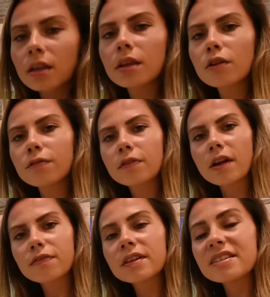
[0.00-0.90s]
Little
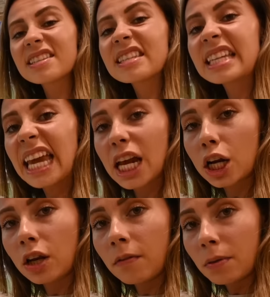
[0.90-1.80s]
Fluff is
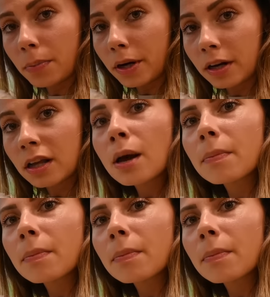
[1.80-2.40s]
scared of the bird,